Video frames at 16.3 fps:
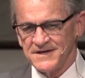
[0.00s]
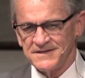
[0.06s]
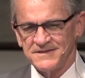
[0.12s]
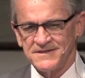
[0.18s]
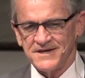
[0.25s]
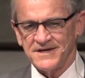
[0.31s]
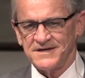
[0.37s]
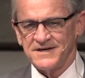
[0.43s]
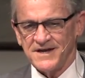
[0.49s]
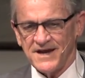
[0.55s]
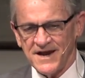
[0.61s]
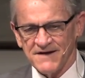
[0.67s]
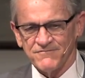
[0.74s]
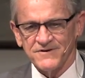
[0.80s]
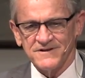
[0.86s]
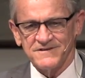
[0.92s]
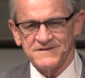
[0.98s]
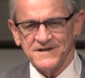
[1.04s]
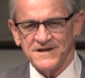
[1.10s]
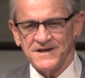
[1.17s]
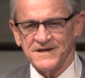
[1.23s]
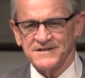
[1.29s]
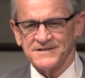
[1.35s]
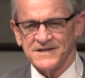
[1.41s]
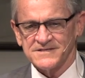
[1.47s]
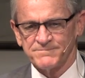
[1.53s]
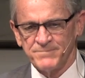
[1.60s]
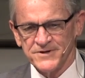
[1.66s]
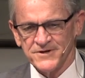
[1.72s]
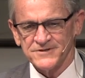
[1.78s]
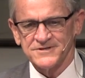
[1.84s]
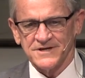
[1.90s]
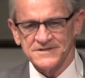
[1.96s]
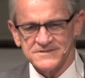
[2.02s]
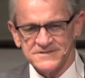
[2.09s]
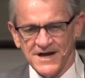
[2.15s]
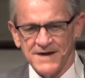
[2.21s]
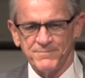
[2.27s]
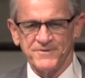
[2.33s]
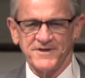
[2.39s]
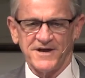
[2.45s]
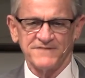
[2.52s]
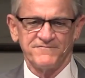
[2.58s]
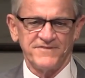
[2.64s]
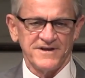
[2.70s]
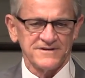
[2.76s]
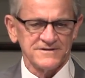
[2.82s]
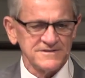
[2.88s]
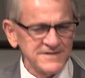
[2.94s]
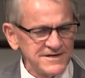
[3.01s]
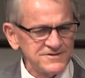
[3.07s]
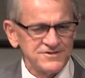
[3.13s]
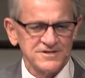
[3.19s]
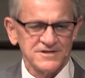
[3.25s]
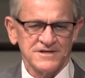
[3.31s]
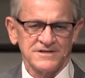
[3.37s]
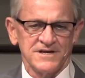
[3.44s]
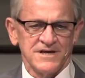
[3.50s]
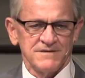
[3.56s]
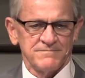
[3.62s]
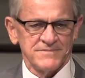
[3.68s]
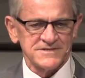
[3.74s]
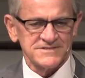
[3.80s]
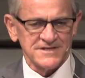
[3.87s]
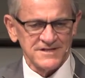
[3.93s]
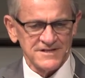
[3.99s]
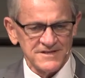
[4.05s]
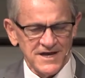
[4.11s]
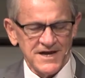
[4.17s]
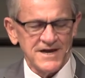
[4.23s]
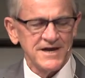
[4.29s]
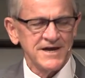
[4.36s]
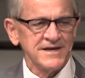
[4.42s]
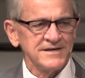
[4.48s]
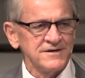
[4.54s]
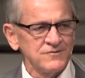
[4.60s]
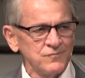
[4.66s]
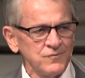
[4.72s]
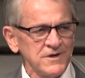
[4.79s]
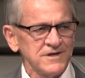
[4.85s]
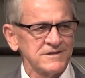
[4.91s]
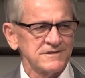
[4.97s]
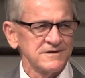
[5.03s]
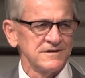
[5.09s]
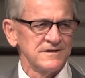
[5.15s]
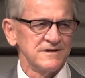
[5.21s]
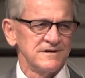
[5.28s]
then everything that's built on top of that foundation must align with